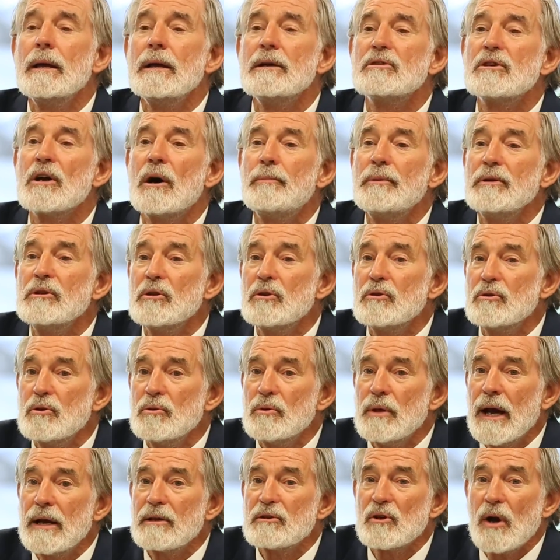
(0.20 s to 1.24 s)
is helping you do
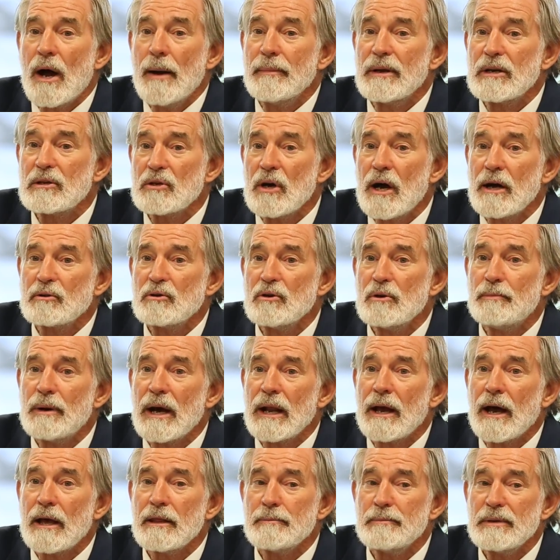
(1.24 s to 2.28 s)
that. So I'm going to talk to you
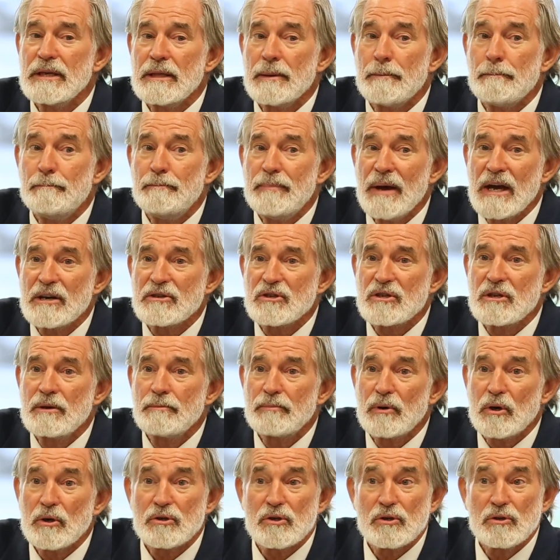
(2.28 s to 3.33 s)
about how to be the best
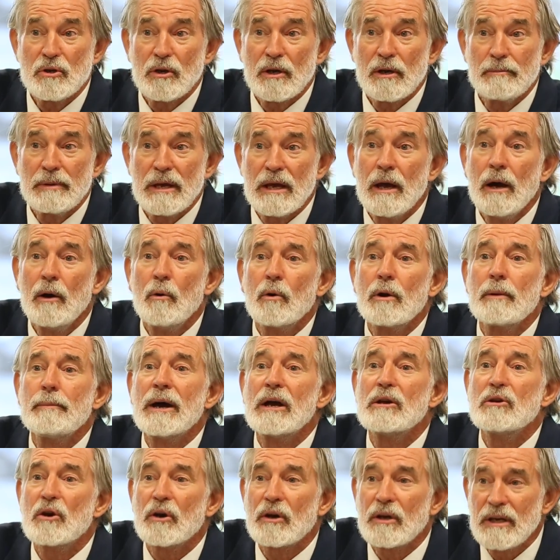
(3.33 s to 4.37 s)
person you can be. What
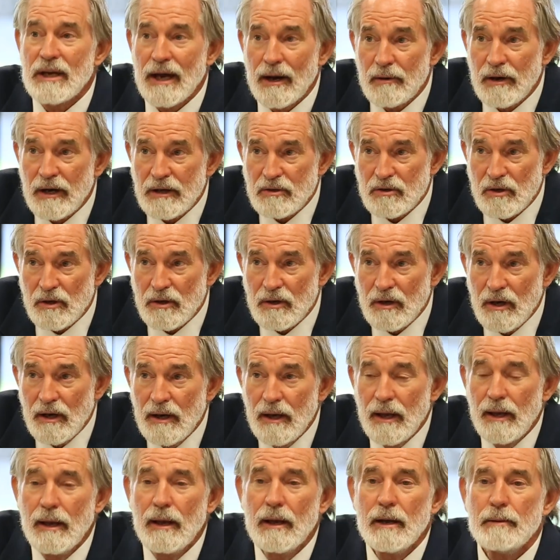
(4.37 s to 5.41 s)
about your character?
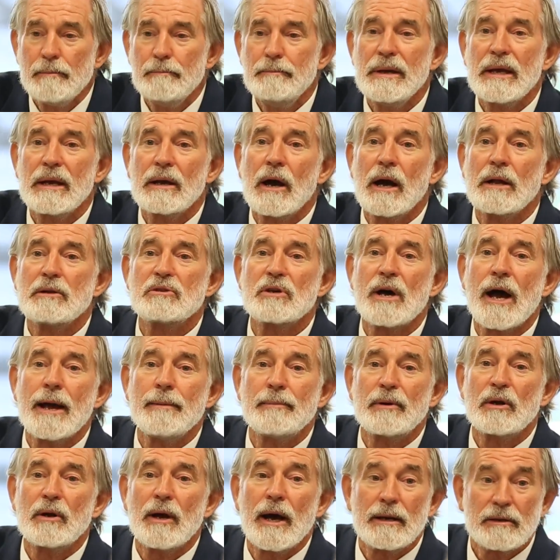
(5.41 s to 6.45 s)
Being on
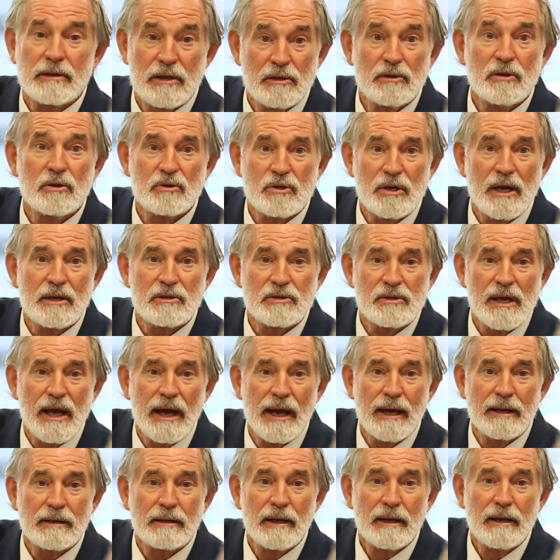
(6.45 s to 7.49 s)
time or not? Can you change
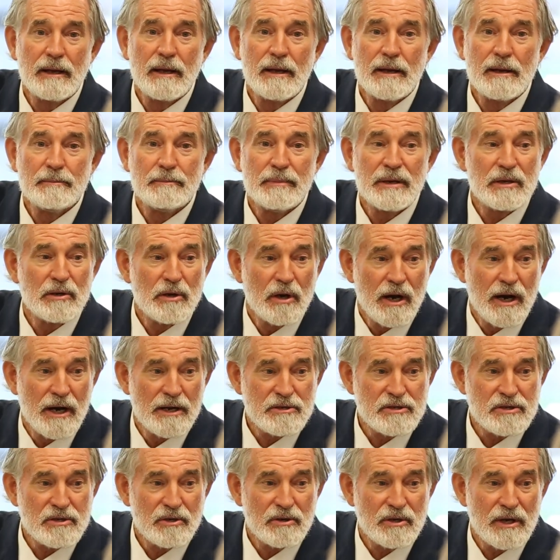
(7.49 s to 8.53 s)
that? Being
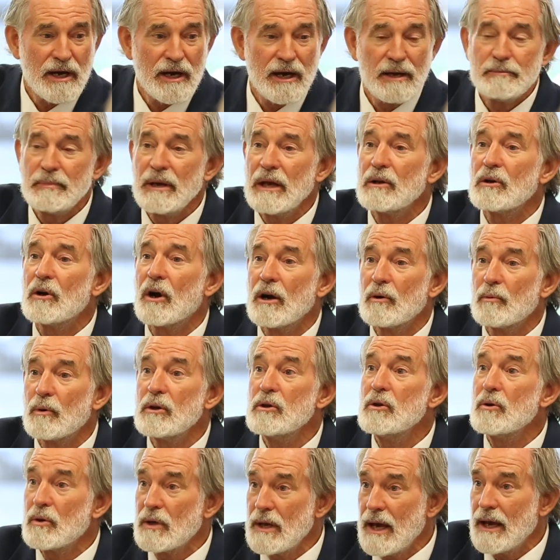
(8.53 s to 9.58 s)
honest or not? Being
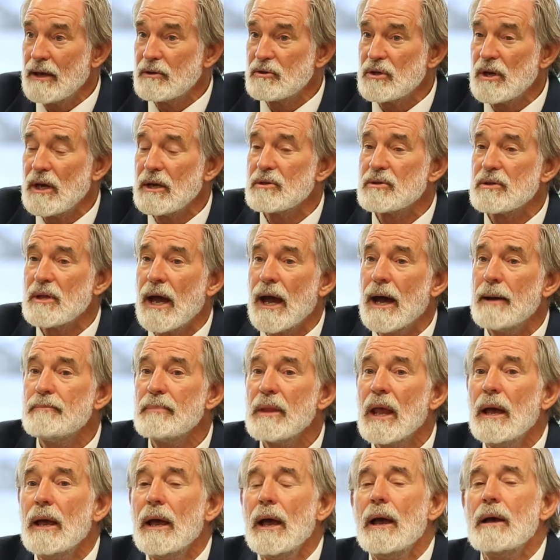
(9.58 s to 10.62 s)
hardworking? You can change that.
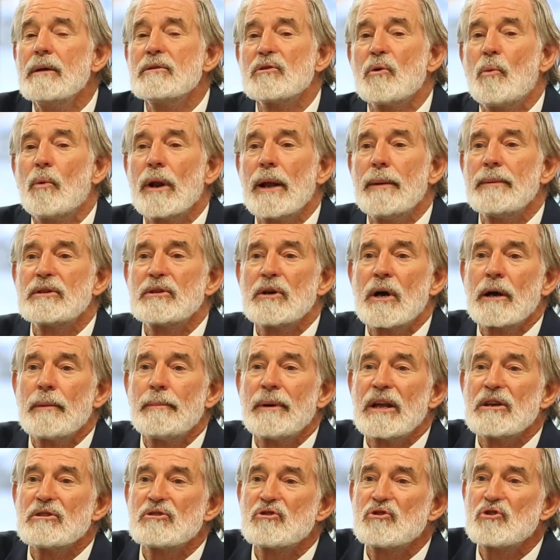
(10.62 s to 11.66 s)
So what I'm going to talk
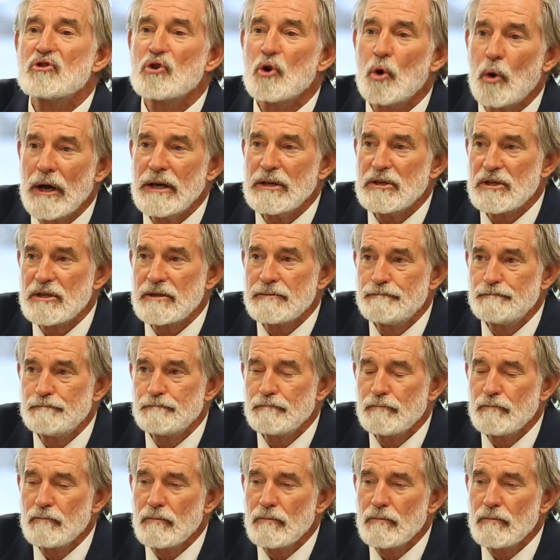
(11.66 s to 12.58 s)
about is choice.